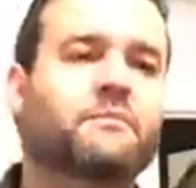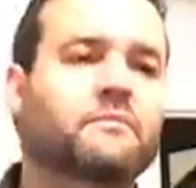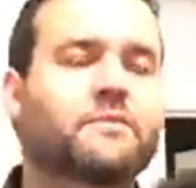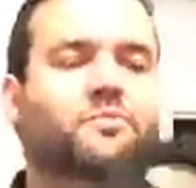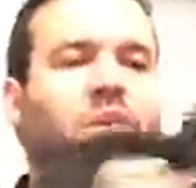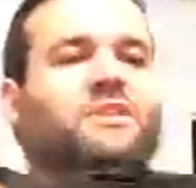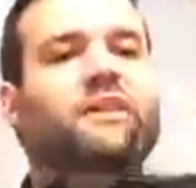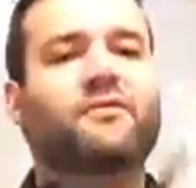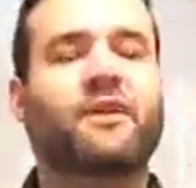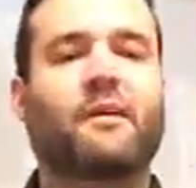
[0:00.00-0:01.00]
especially
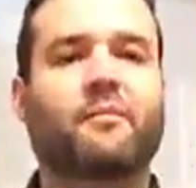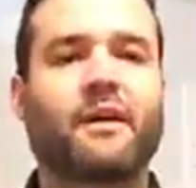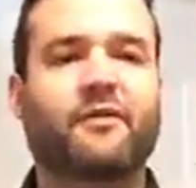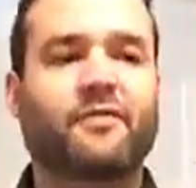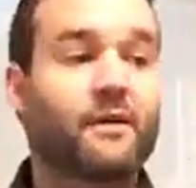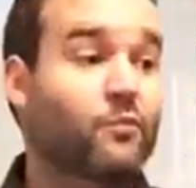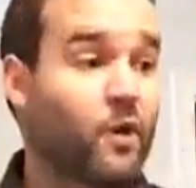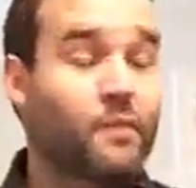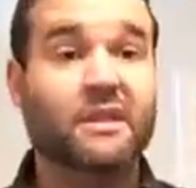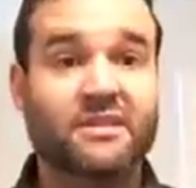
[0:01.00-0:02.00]
if I'm
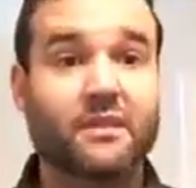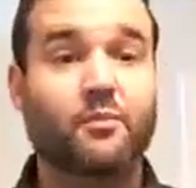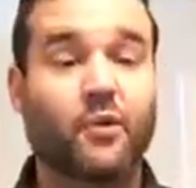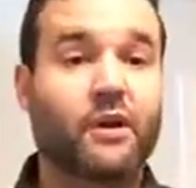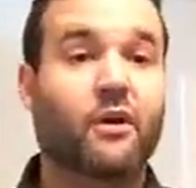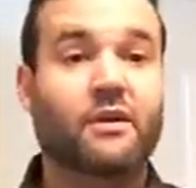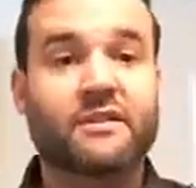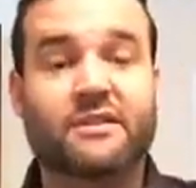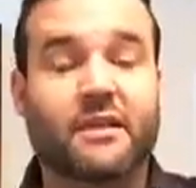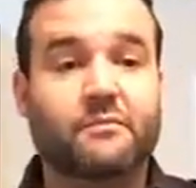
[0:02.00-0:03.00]
wearing my single point
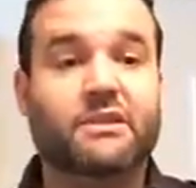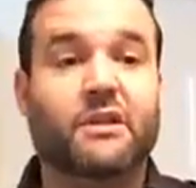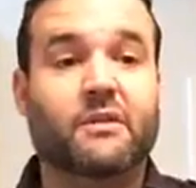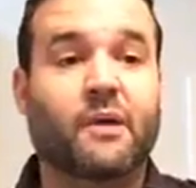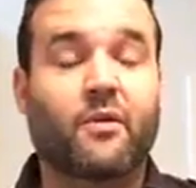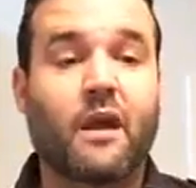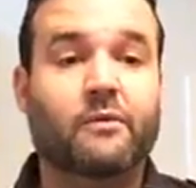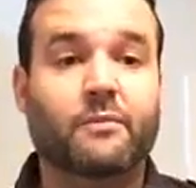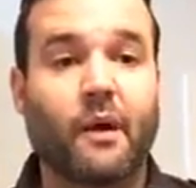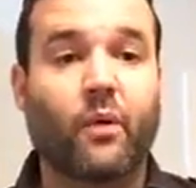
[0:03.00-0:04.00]
harness and I'm slung to my right
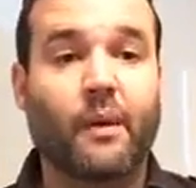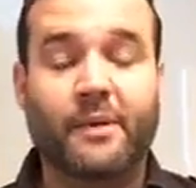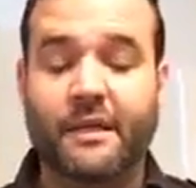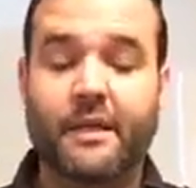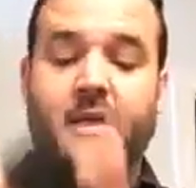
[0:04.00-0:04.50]
with my weapon.